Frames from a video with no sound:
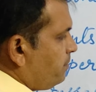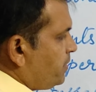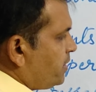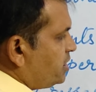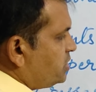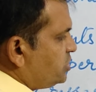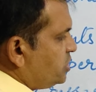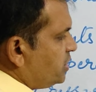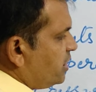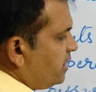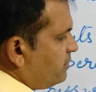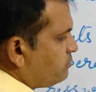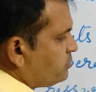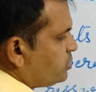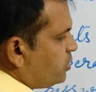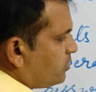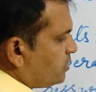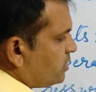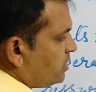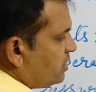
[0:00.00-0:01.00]
pressure I'm
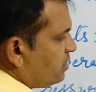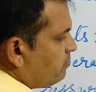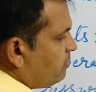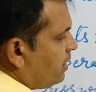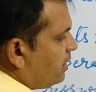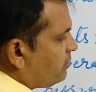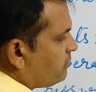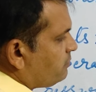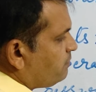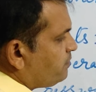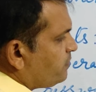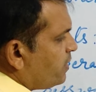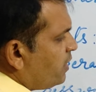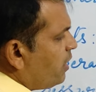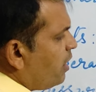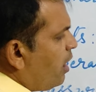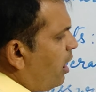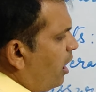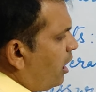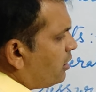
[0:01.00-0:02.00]
talking about.
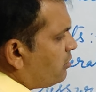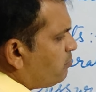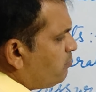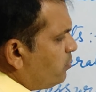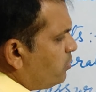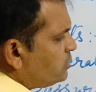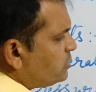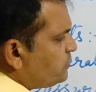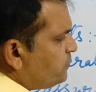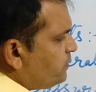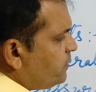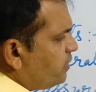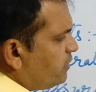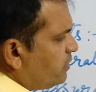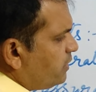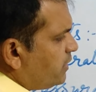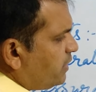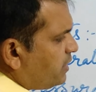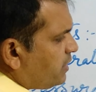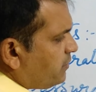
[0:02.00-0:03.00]

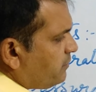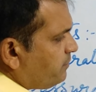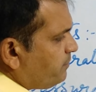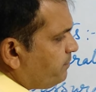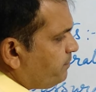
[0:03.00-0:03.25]
Atmospheric